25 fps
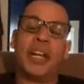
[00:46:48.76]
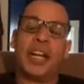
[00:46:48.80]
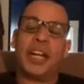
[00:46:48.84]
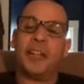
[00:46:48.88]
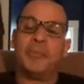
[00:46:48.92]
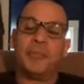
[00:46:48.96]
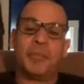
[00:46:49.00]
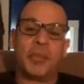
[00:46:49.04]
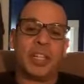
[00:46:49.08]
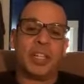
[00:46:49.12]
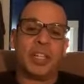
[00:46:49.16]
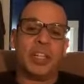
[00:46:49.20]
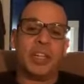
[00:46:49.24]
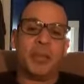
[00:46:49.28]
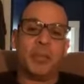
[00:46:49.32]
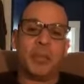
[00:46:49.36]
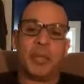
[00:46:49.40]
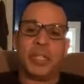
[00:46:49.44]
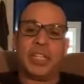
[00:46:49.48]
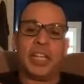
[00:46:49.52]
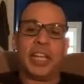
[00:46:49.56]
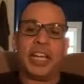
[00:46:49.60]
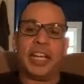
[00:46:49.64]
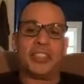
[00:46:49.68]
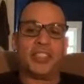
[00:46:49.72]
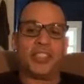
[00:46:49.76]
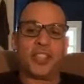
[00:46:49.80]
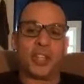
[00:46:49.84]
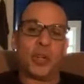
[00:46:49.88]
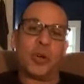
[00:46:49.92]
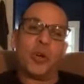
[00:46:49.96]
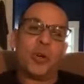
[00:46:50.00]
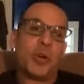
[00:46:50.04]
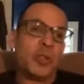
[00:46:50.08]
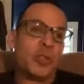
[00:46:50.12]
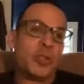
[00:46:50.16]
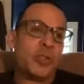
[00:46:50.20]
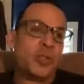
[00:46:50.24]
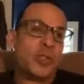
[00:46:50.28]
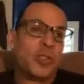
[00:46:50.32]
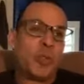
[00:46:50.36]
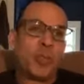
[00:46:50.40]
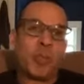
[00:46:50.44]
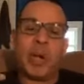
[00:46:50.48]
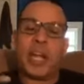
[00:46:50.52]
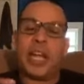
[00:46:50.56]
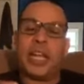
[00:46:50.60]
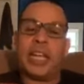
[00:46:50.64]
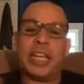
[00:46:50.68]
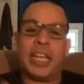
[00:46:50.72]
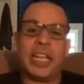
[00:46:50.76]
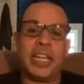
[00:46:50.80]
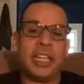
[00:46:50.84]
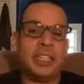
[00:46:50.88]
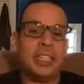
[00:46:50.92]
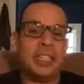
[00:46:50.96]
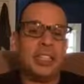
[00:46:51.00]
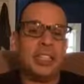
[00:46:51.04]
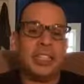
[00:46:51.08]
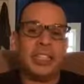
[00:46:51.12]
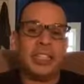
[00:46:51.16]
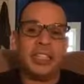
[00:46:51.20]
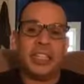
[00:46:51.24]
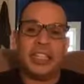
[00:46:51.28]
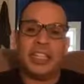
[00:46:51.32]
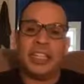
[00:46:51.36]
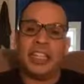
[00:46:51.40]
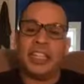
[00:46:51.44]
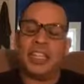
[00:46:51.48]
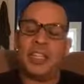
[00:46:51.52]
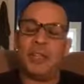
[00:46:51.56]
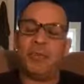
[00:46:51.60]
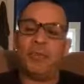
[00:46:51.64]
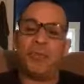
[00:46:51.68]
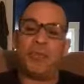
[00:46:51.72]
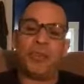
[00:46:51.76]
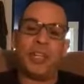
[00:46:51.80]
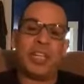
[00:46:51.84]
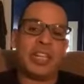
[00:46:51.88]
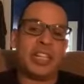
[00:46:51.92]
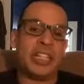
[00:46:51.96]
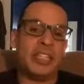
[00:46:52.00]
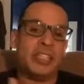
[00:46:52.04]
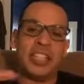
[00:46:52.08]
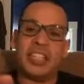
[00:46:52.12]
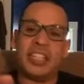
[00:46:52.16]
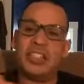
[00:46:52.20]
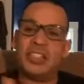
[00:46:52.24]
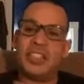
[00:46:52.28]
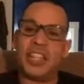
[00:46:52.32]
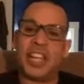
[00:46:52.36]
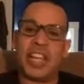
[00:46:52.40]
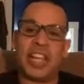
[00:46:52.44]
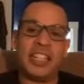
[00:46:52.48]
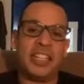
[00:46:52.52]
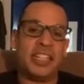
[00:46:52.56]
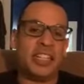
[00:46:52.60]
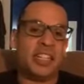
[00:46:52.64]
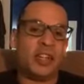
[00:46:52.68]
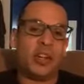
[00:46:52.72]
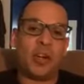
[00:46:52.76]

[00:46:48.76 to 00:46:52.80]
but yeah, so went in. He freaking he tightened it all up.